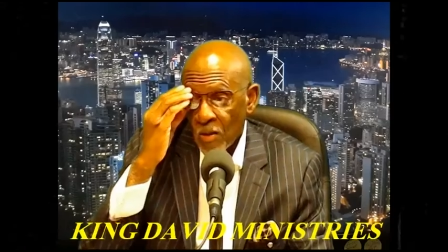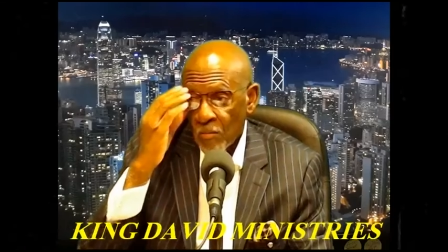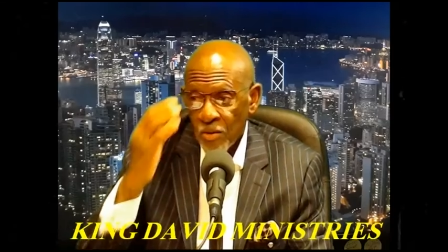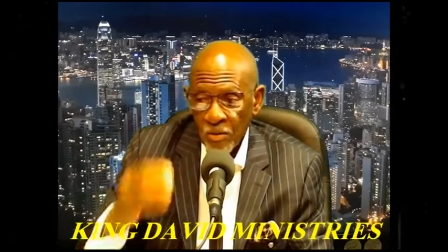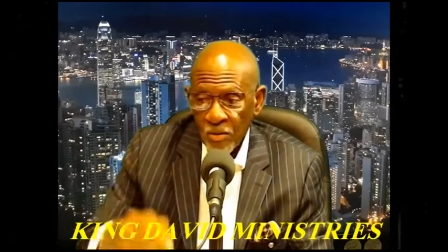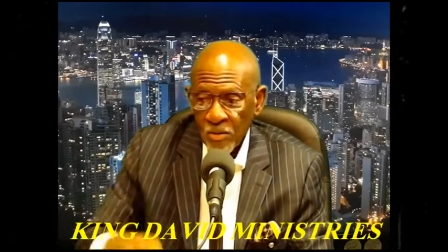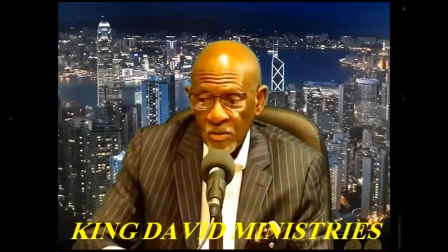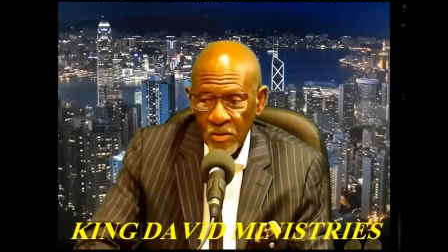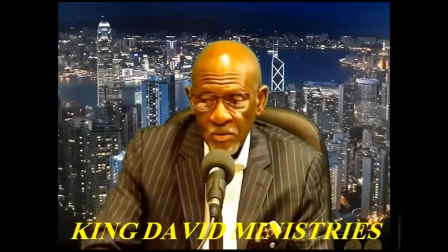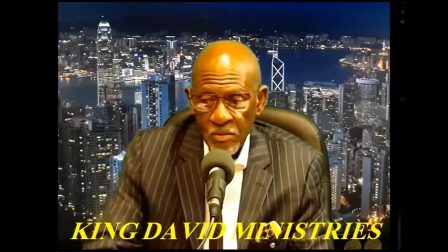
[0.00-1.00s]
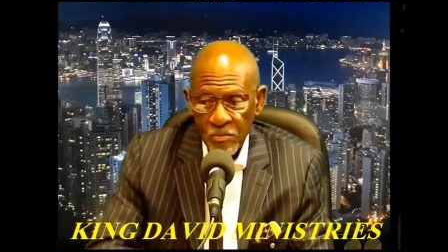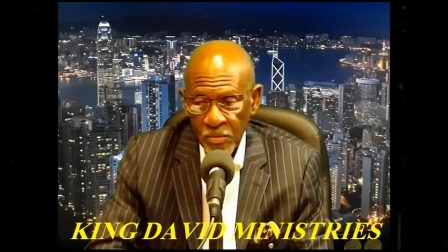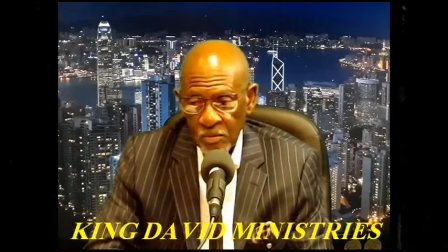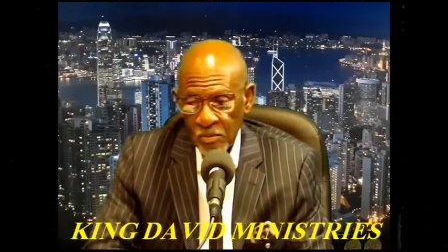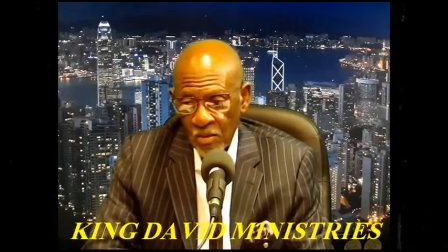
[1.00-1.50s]
but
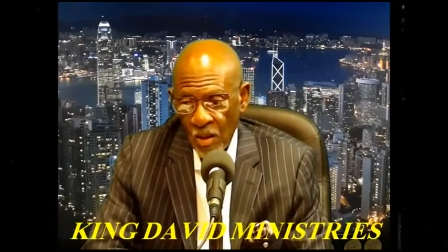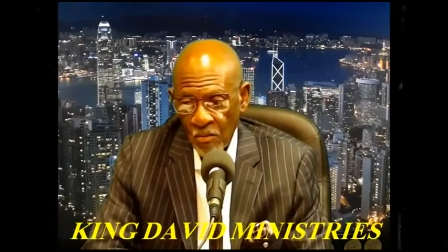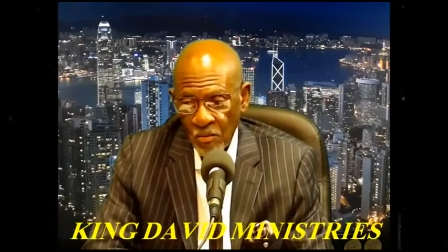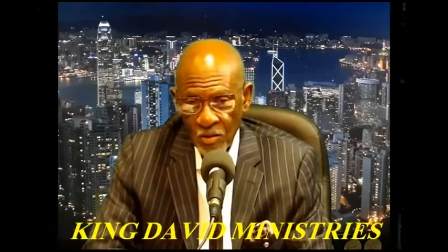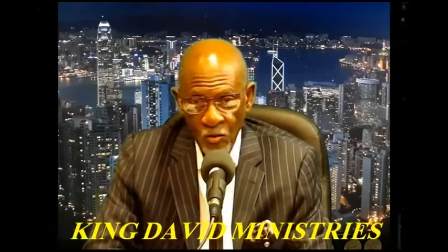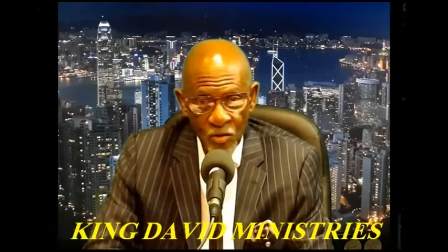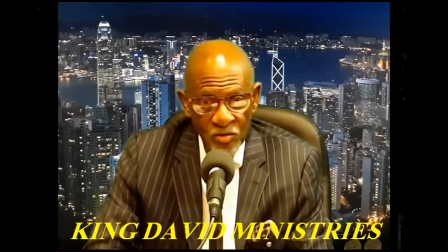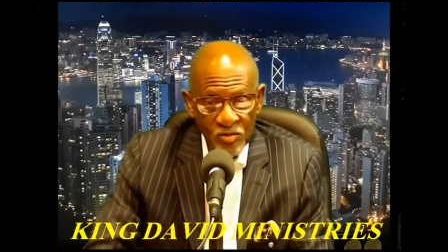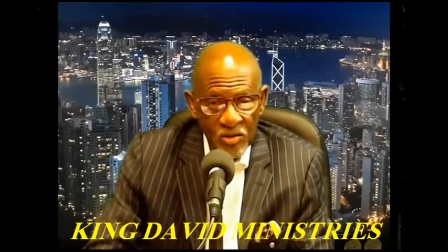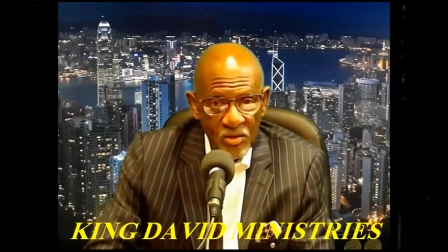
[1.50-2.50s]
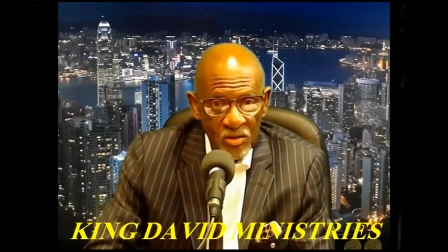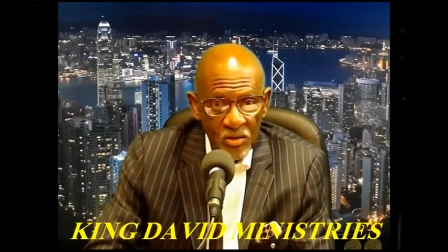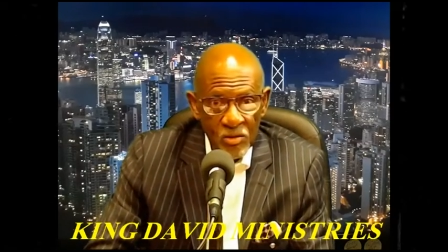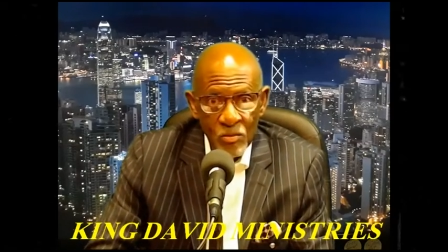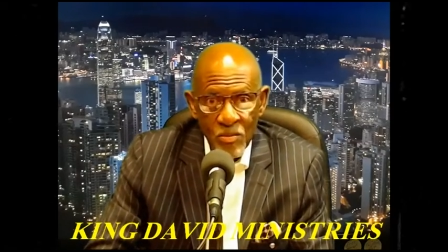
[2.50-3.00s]
I'm a Christian.
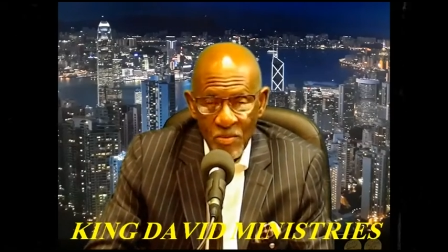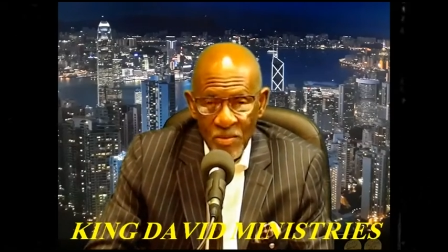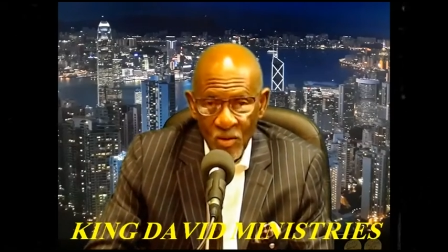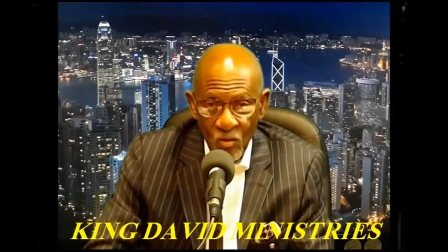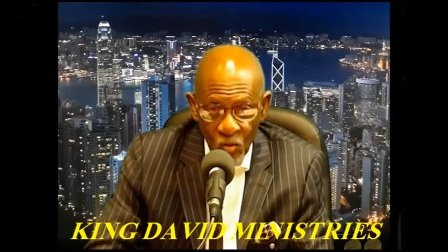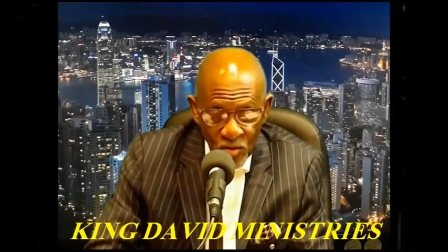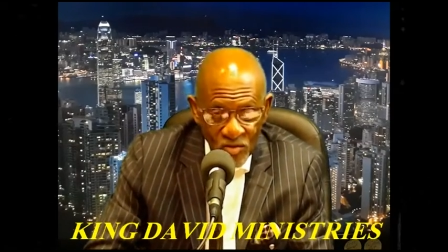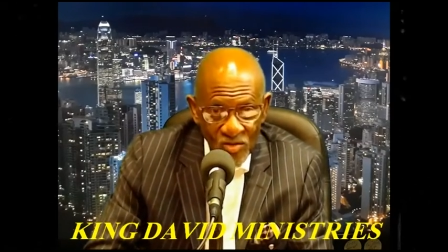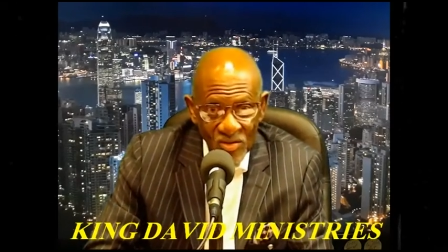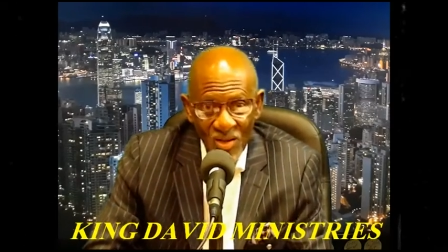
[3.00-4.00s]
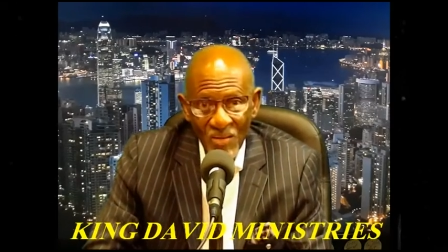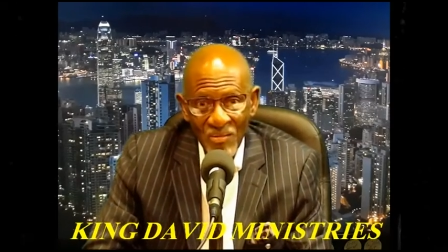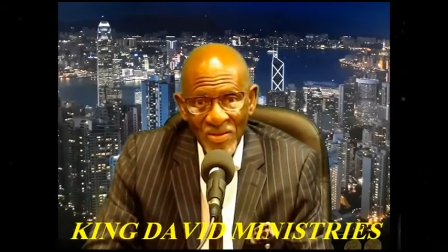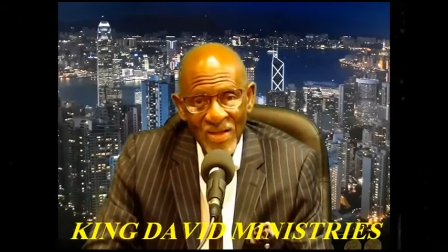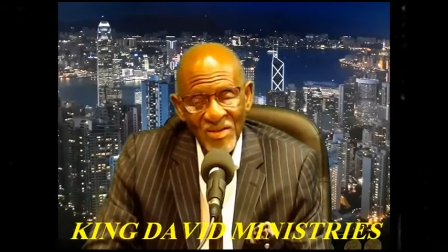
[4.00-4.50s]
You may be a Christian,
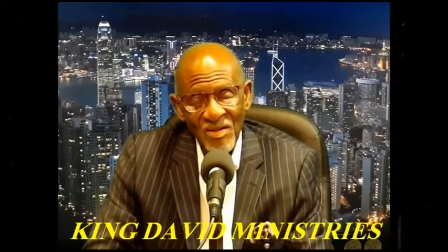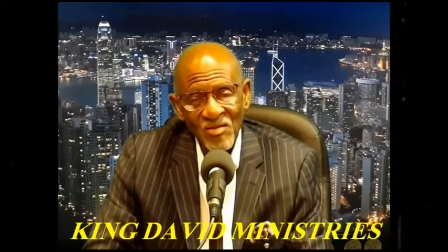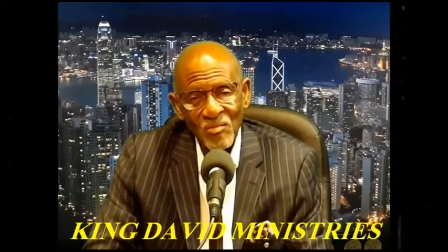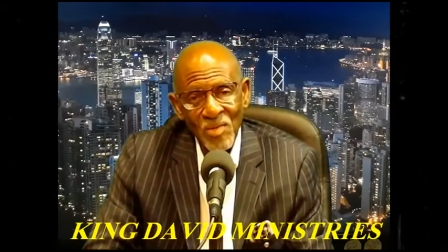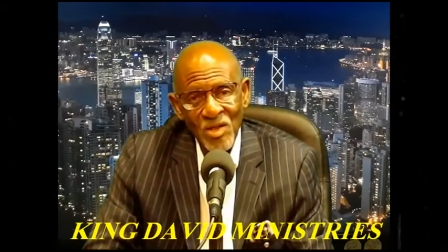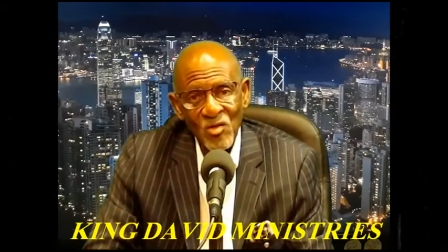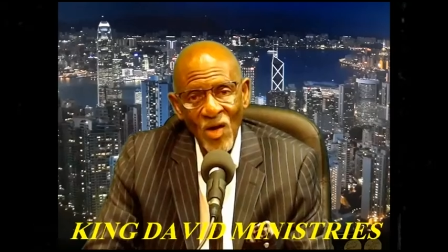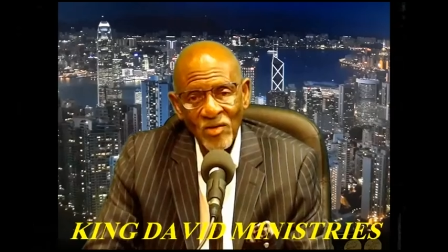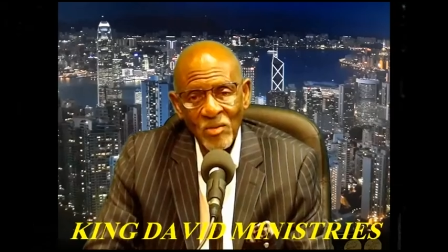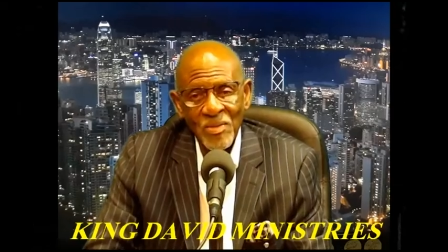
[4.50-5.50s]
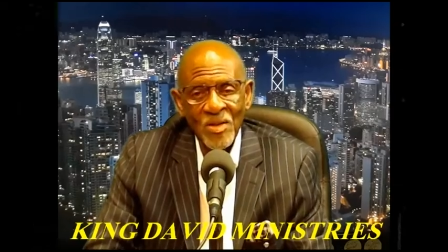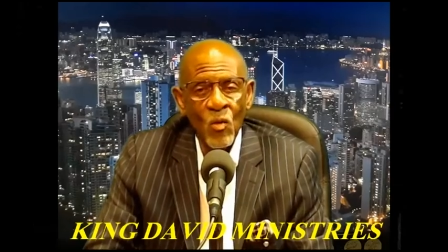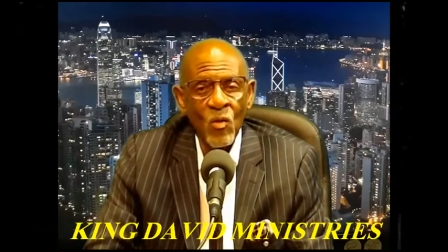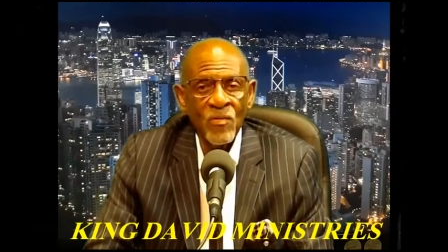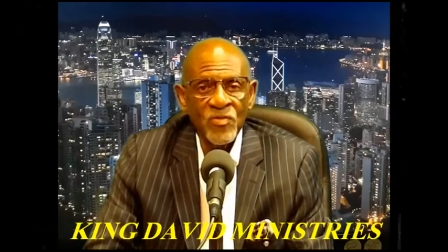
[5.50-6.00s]
but that doesn't mean you have to be
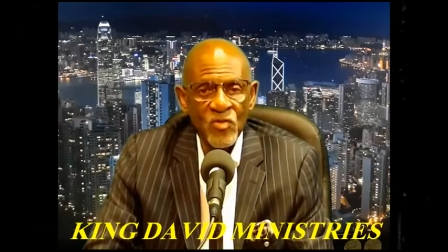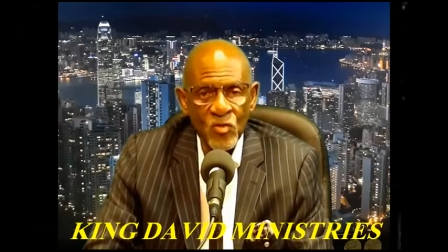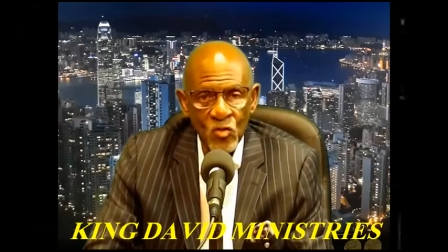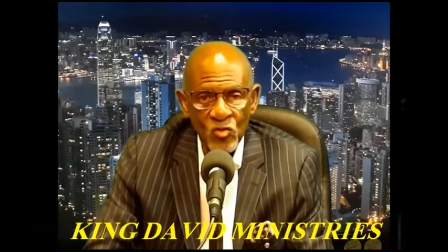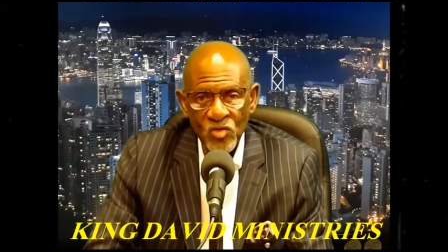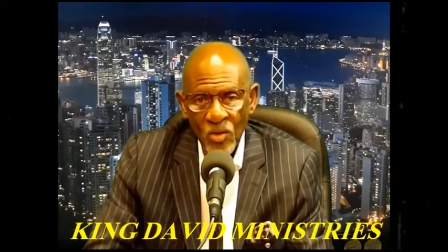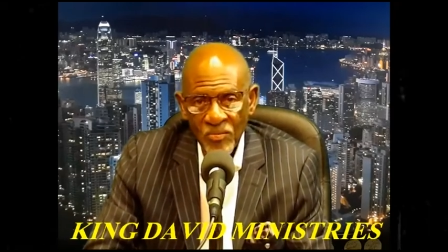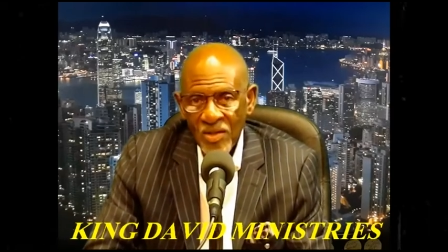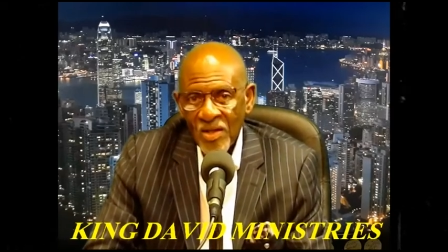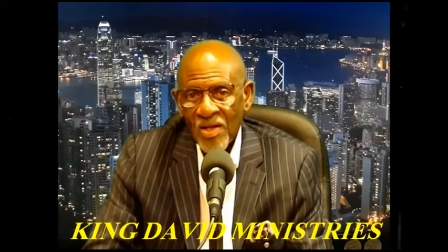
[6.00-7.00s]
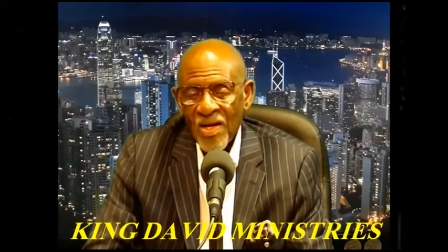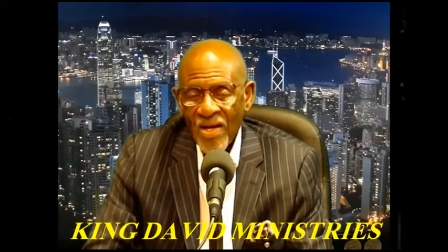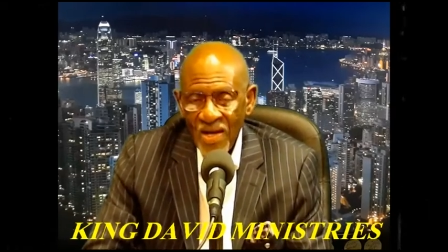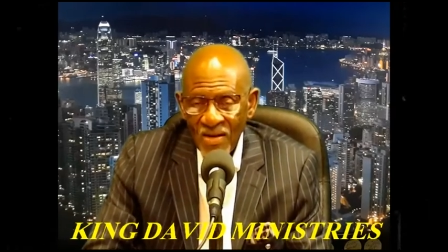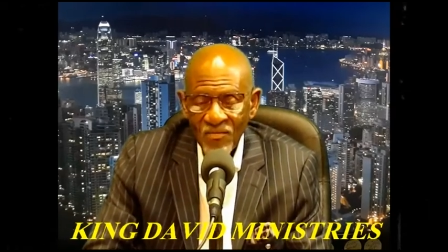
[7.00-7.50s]
going through something
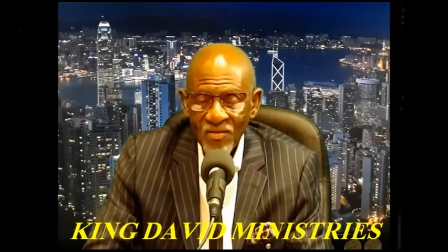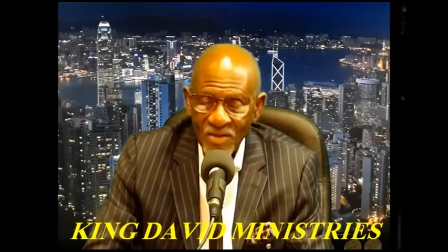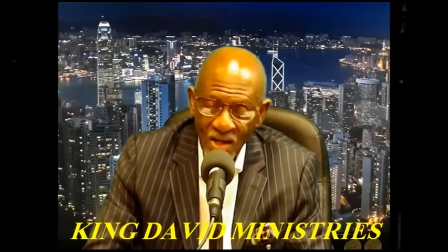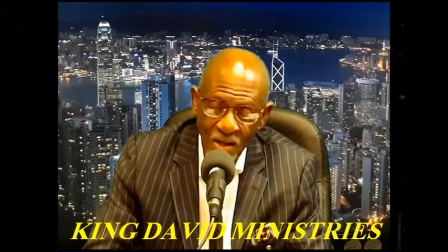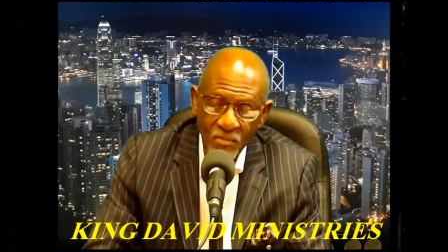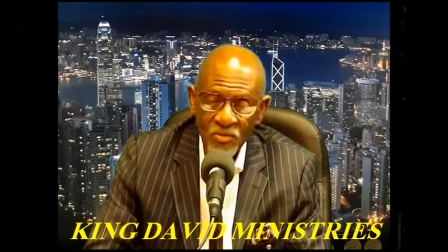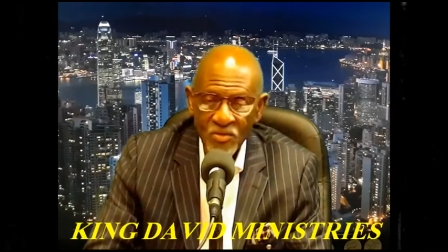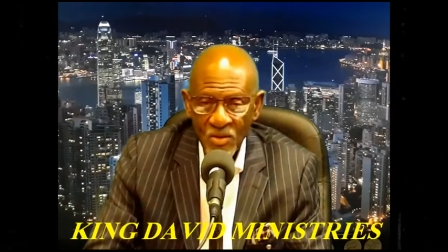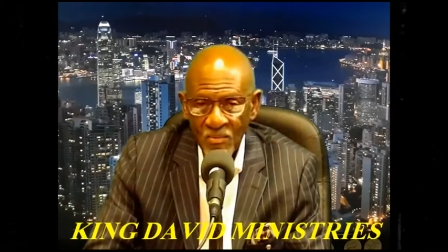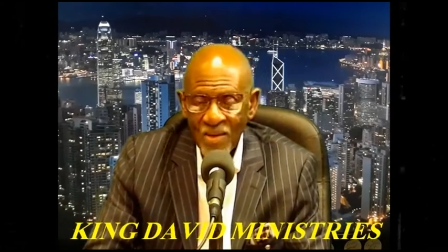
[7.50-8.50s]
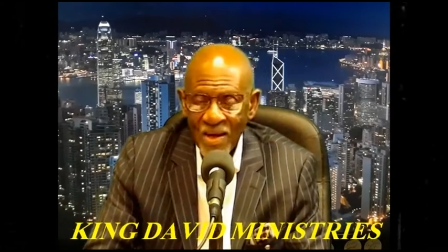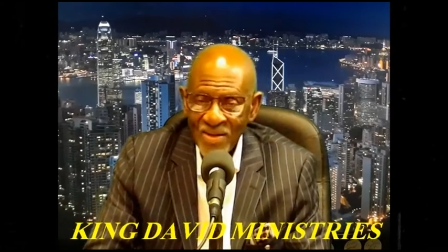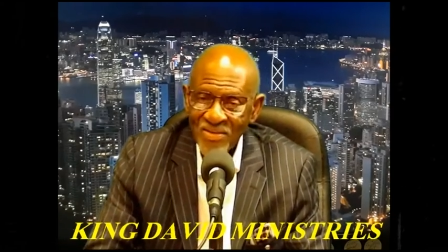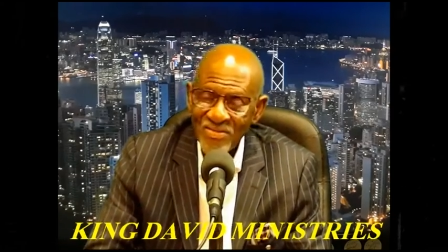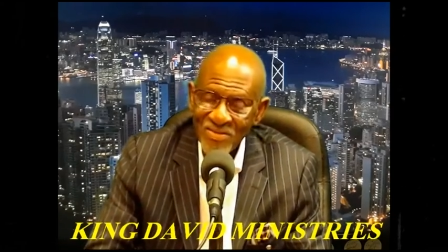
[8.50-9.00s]
every time
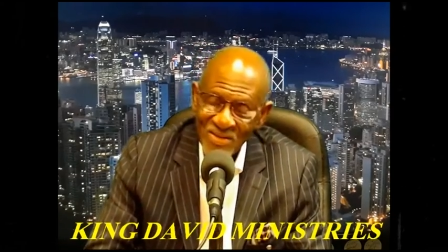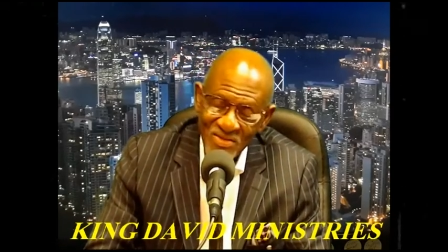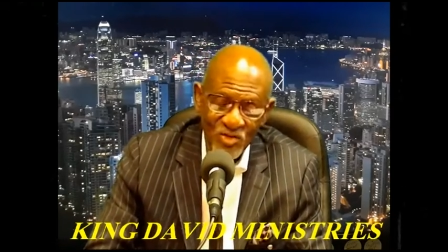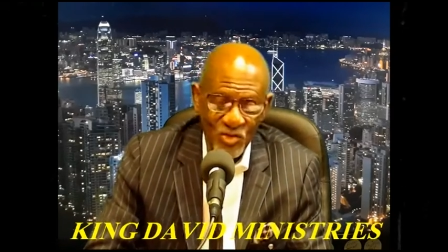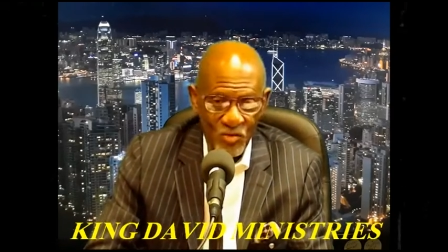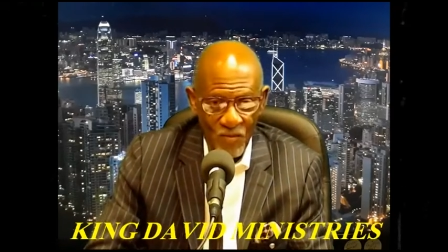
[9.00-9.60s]
somebody sees you.